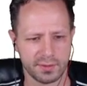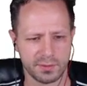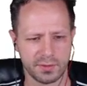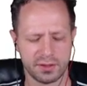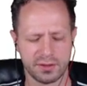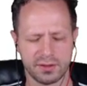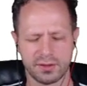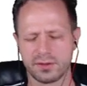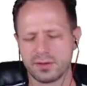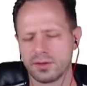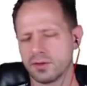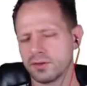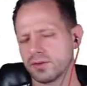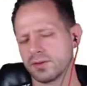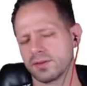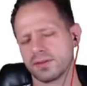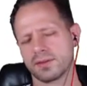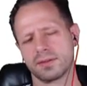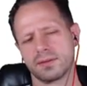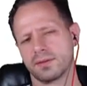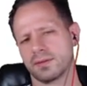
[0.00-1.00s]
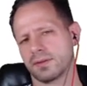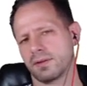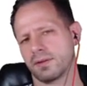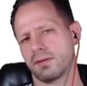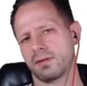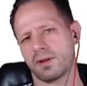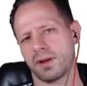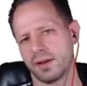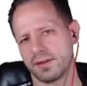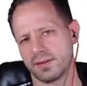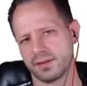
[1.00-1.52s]
I mean, there, there, there's there's
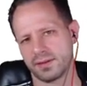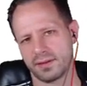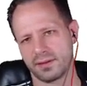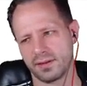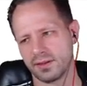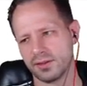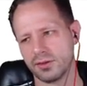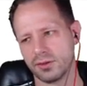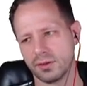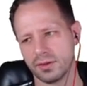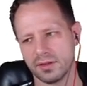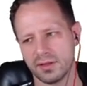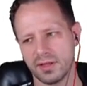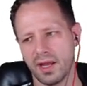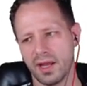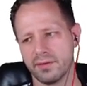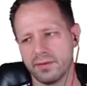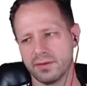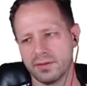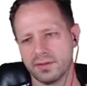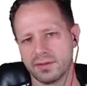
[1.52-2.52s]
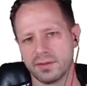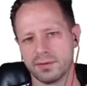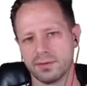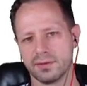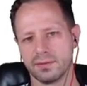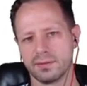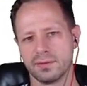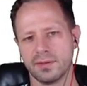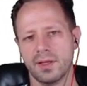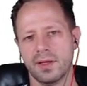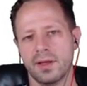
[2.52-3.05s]
all kinds of things you can dive
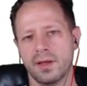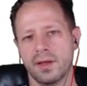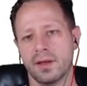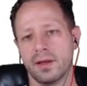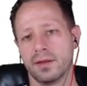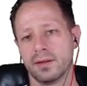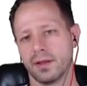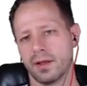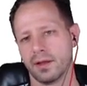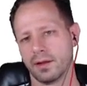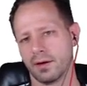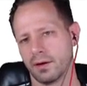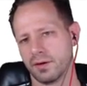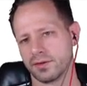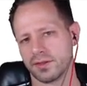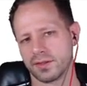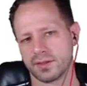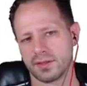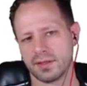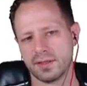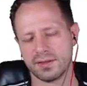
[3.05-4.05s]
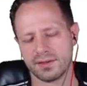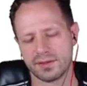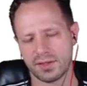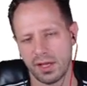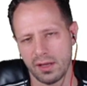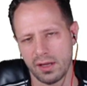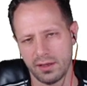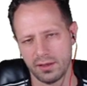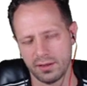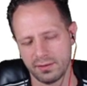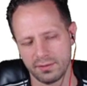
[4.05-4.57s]
into that are just
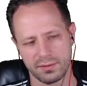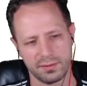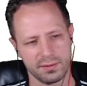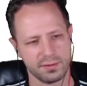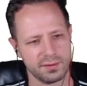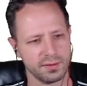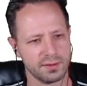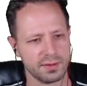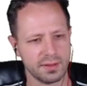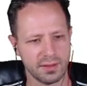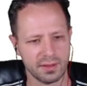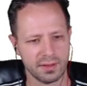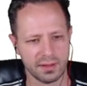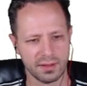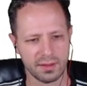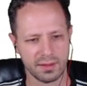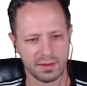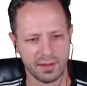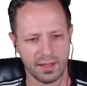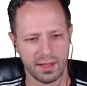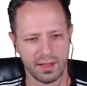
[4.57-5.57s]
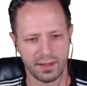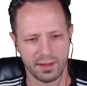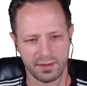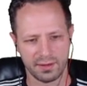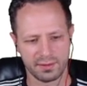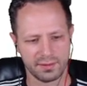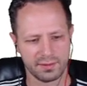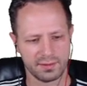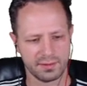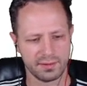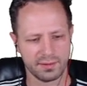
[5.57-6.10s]
insane
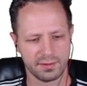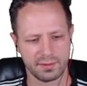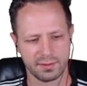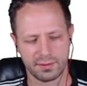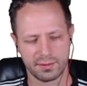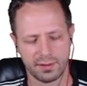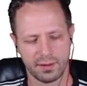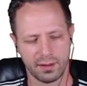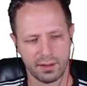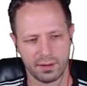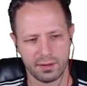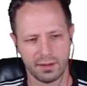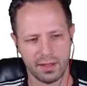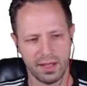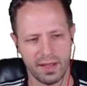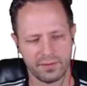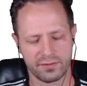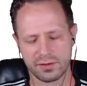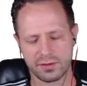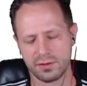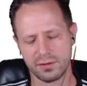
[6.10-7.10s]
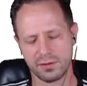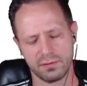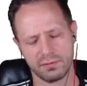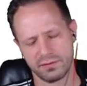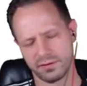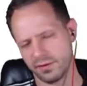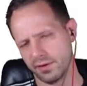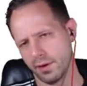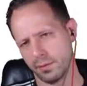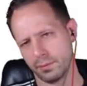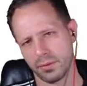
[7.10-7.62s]
that have to do
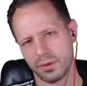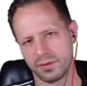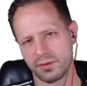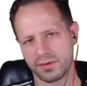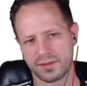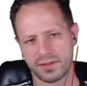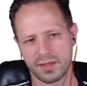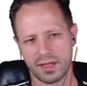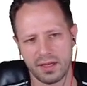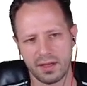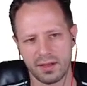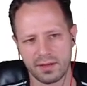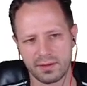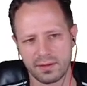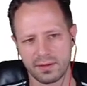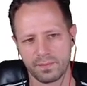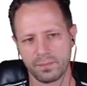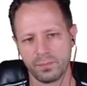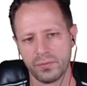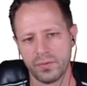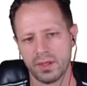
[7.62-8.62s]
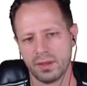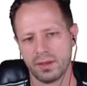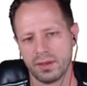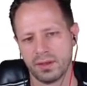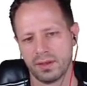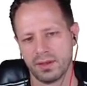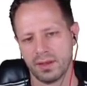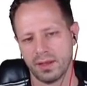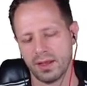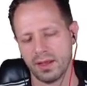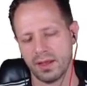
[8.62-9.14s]
with numbers and
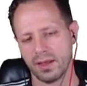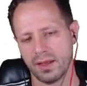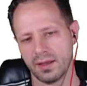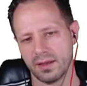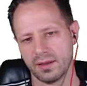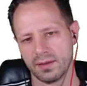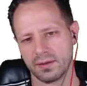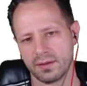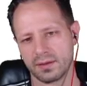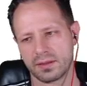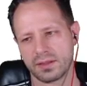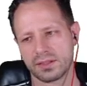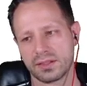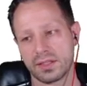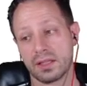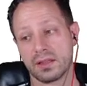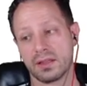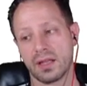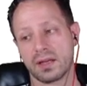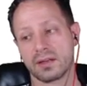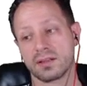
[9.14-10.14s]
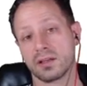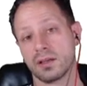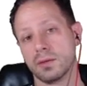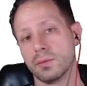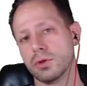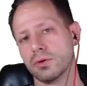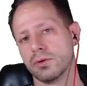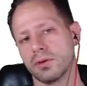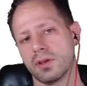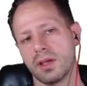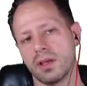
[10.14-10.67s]
and because they'd like to
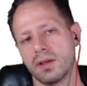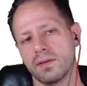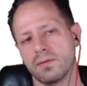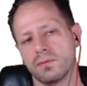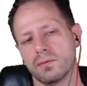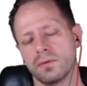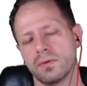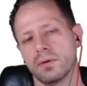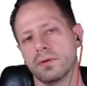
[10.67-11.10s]
communicate